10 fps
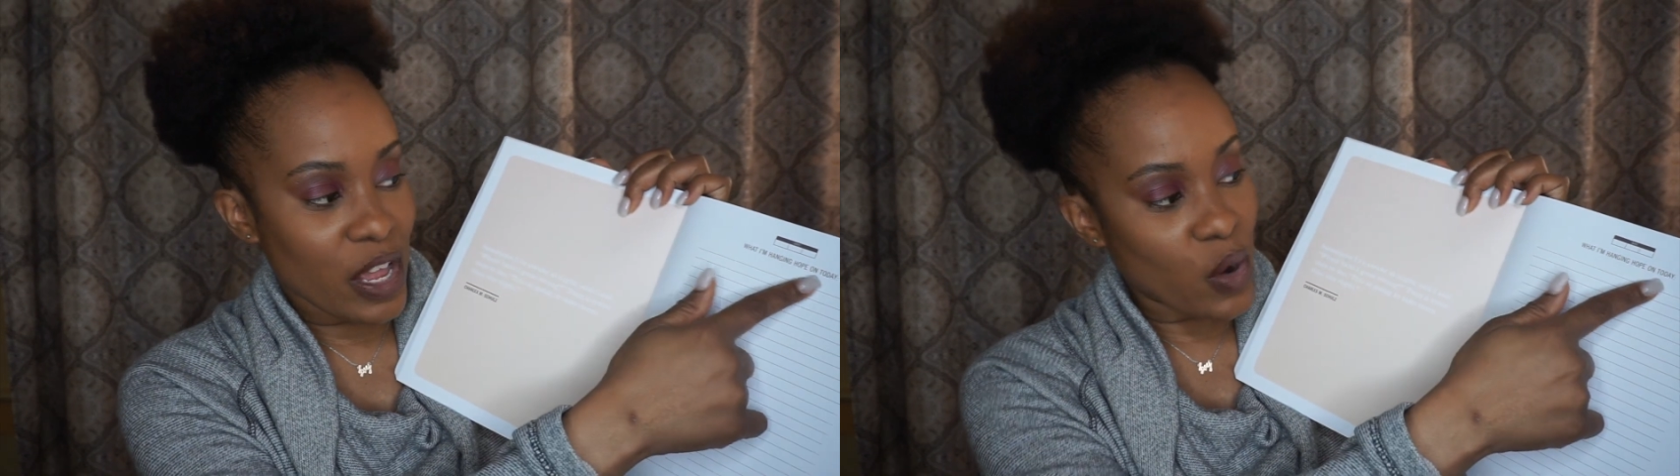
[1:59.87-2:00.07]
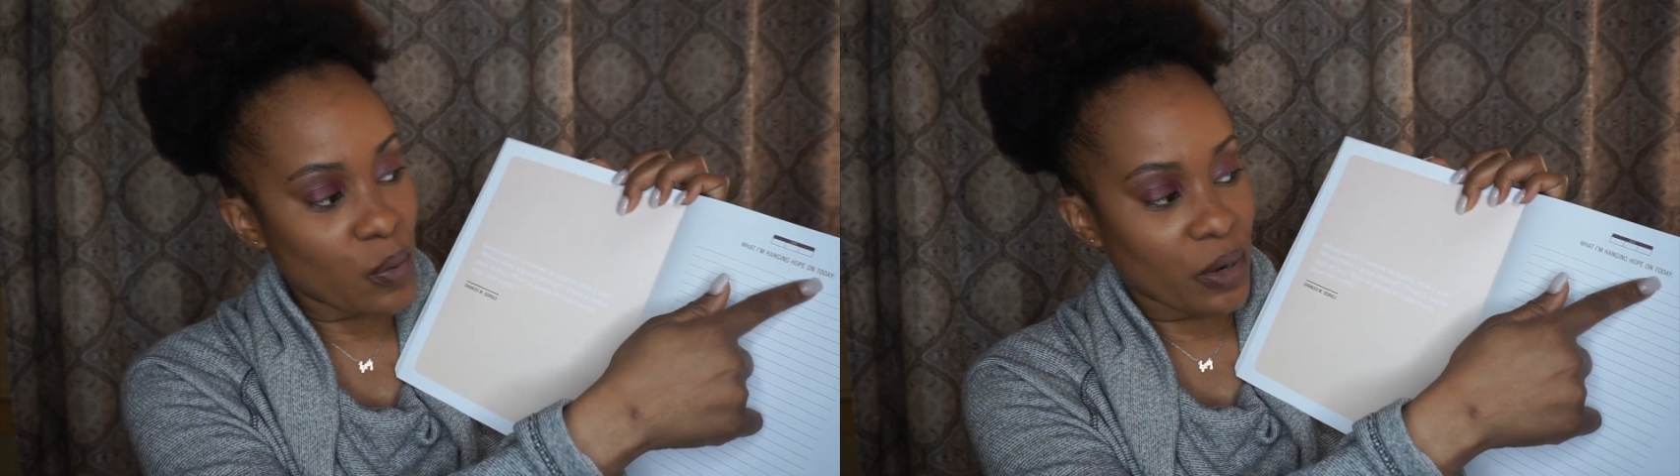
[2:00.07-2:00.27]

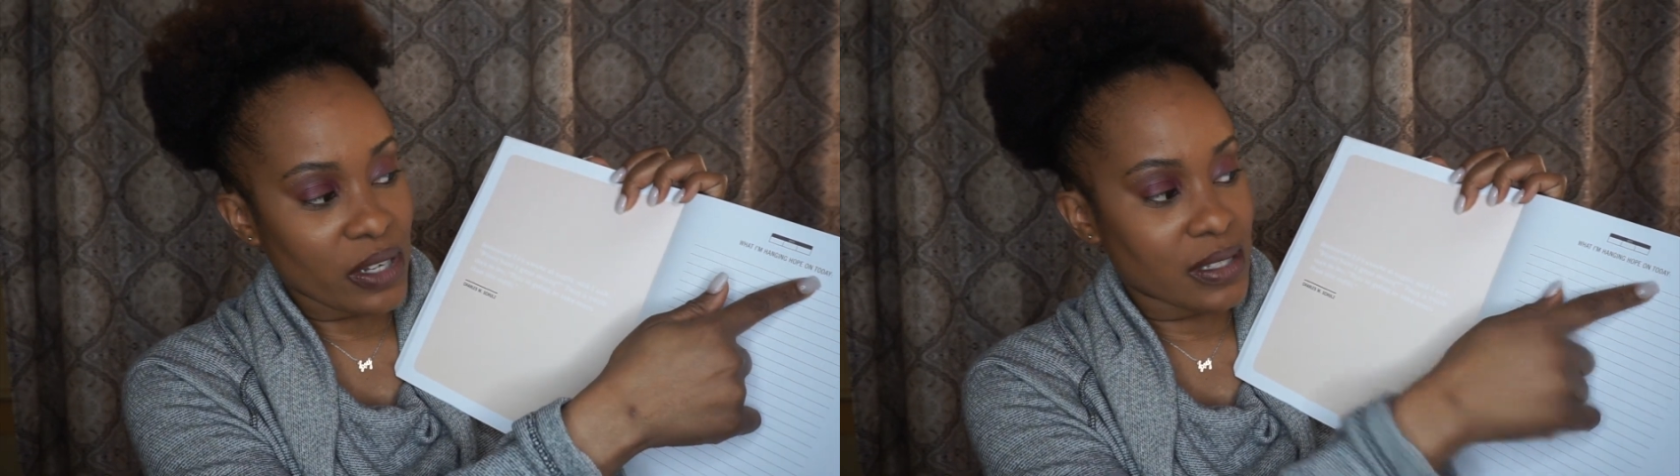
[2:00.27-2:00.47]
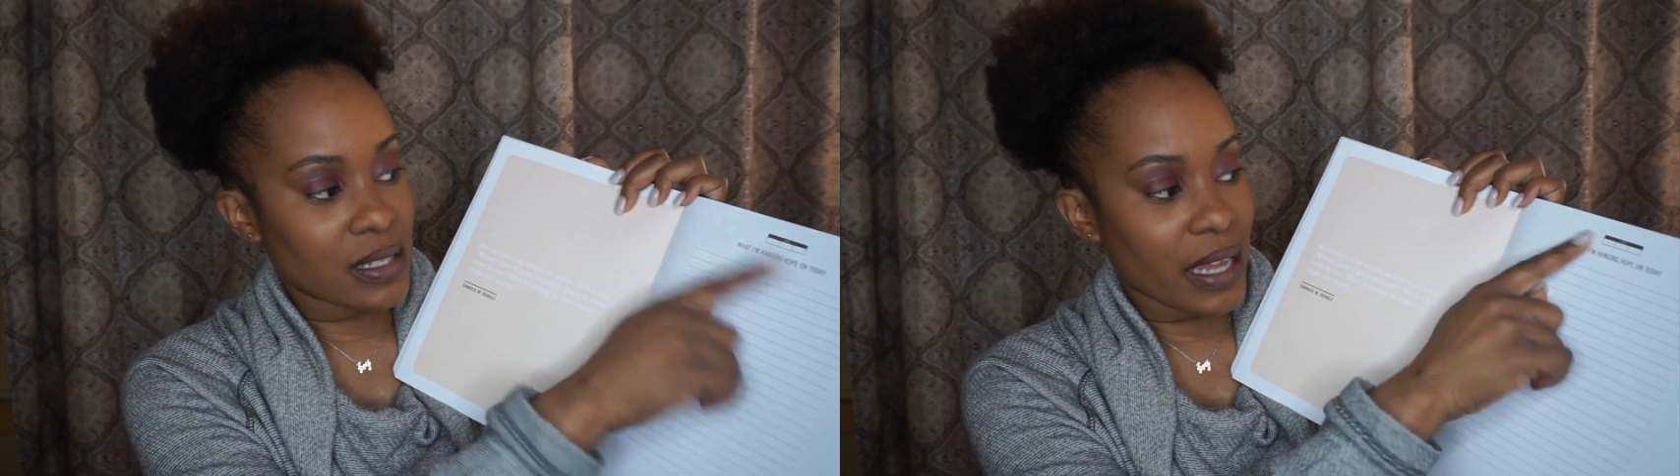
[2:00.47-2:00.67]
hope
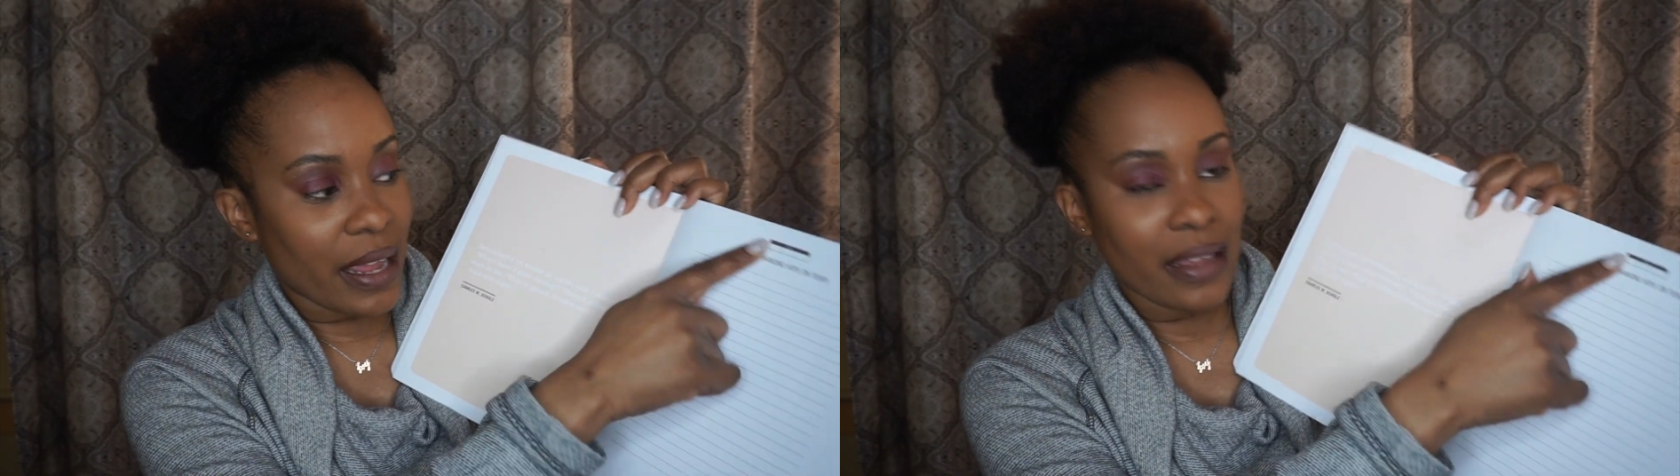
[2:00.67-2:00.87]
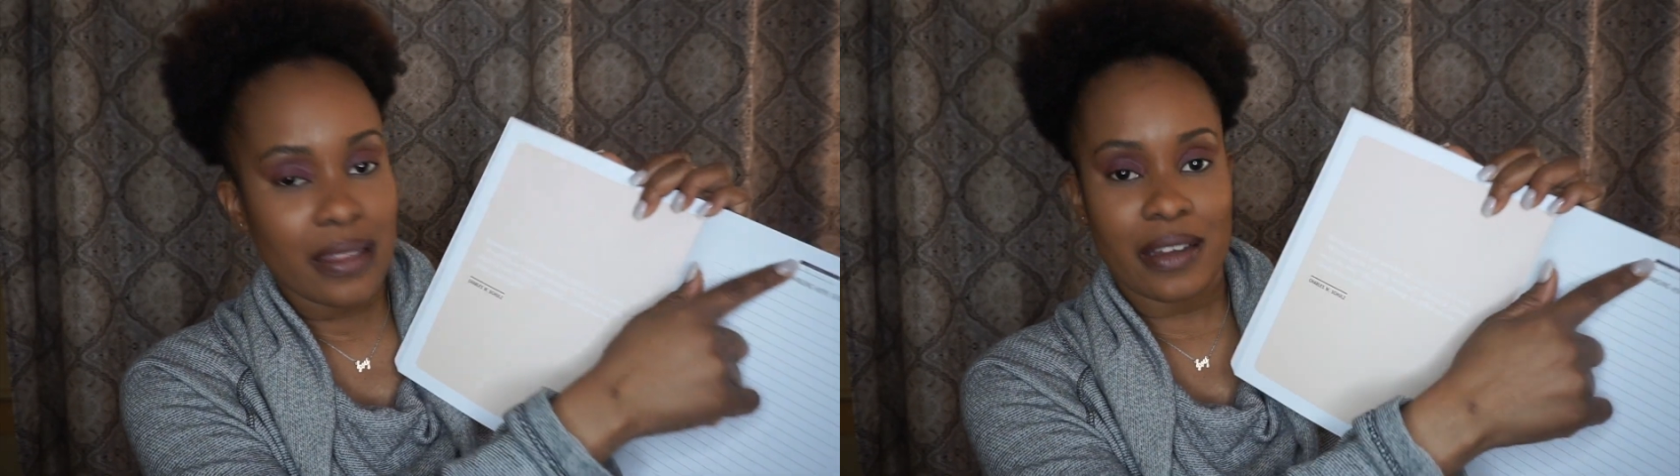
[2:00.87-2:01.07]
on
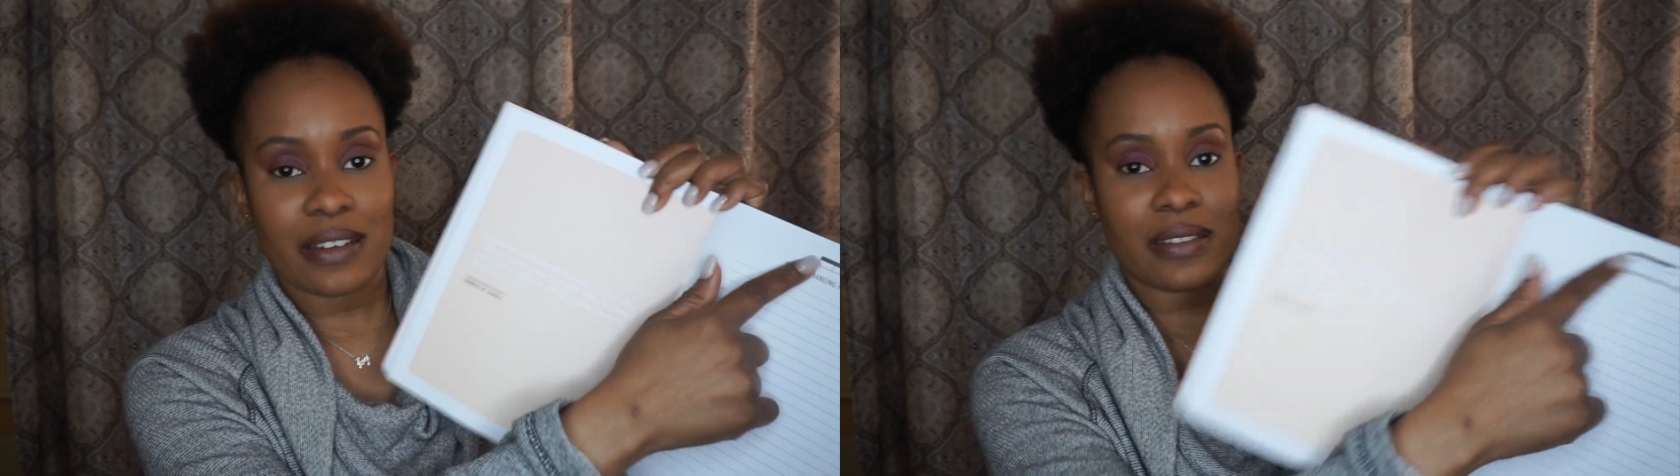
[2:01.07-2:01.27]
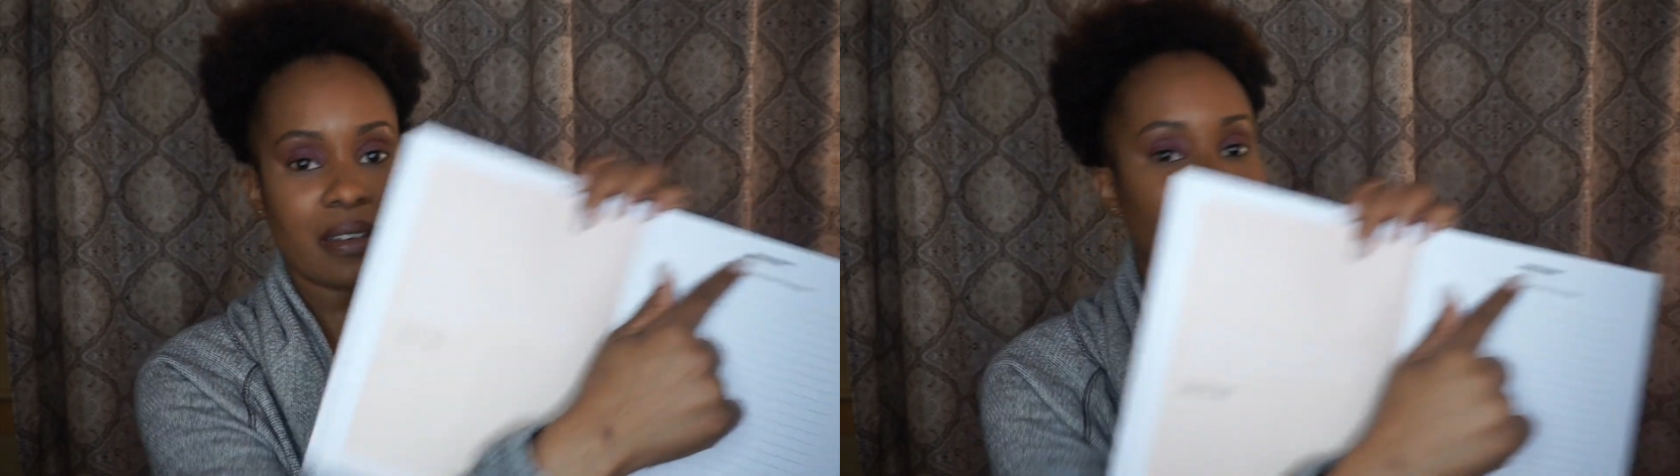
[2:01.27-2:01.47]
today?
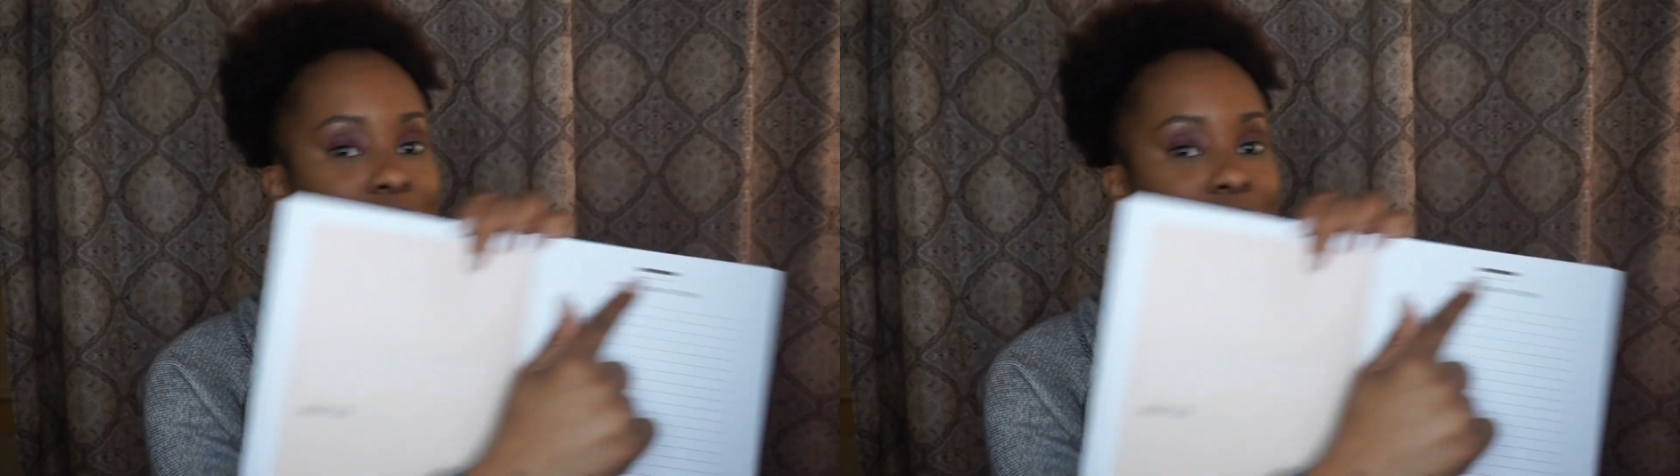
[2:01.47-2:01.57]
There's a